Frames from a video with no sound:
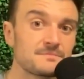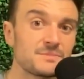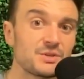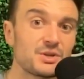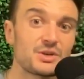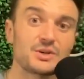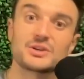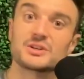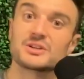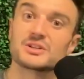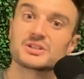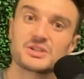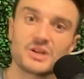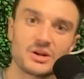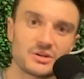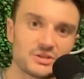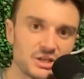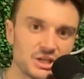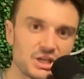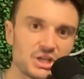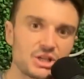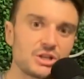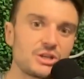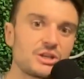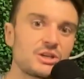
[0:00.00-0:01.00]
You're going to start
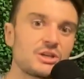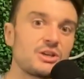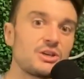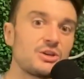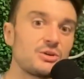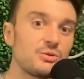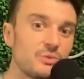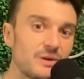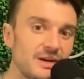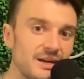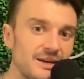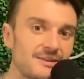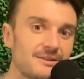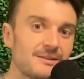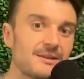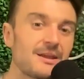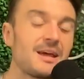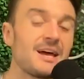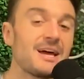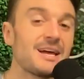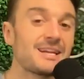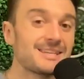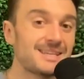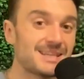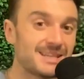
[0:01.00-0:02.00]
to cue in
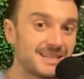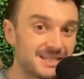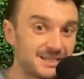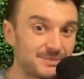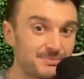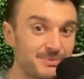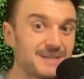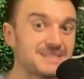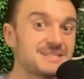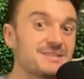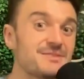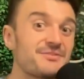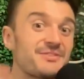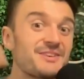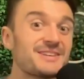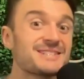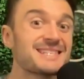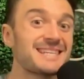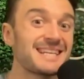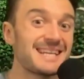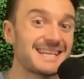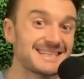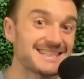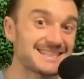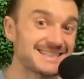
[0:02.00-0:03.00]
to the
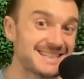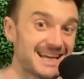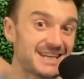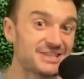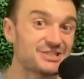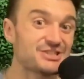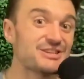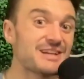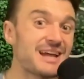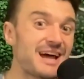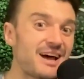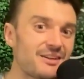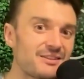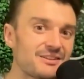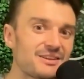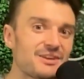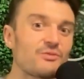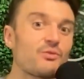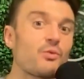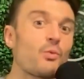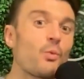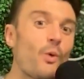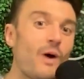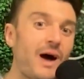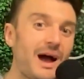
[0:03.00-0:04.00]
specificity and intentionality
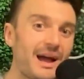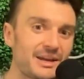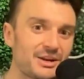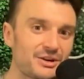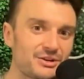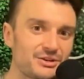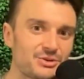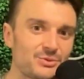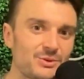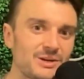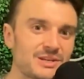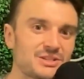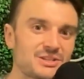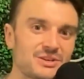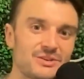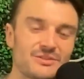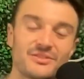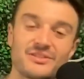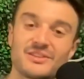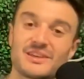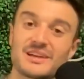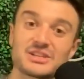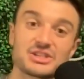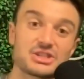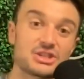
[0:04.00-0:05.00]
of why you're doing
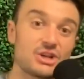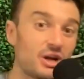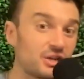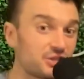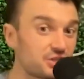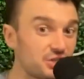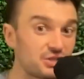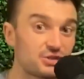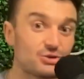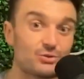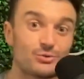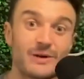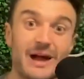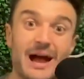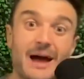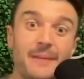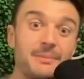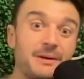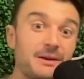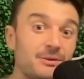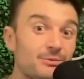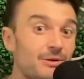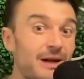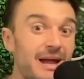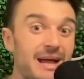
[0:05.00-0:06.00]
certain things, not just
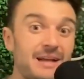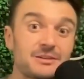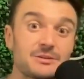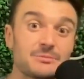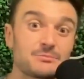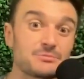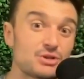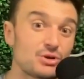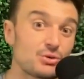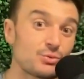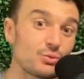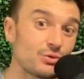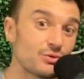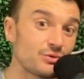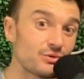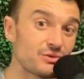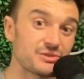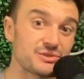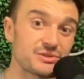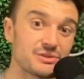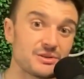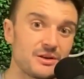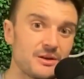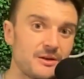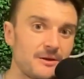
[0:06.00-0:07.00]
grabbing random
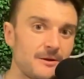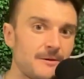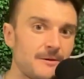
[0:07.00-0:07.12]
tools.